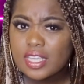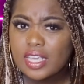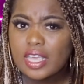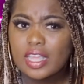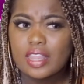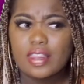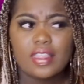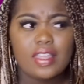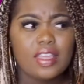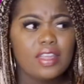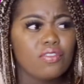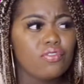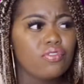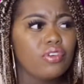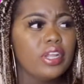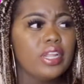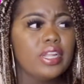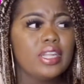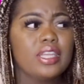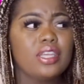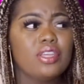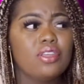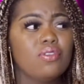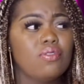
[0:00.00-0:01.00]
And then
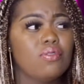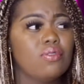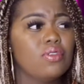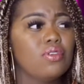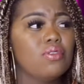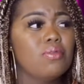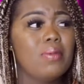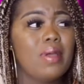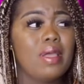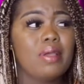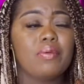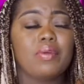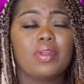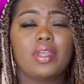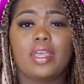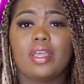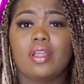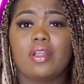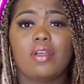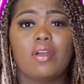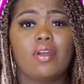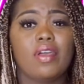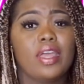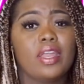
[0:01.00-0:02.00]
really, you might wanna
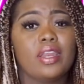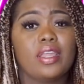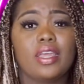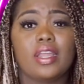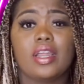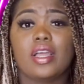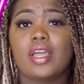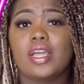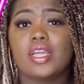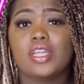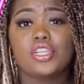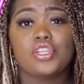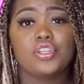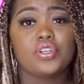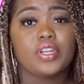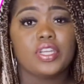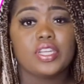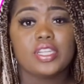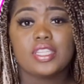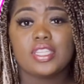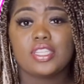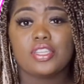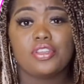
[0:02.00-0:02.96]
go ahead and get 100.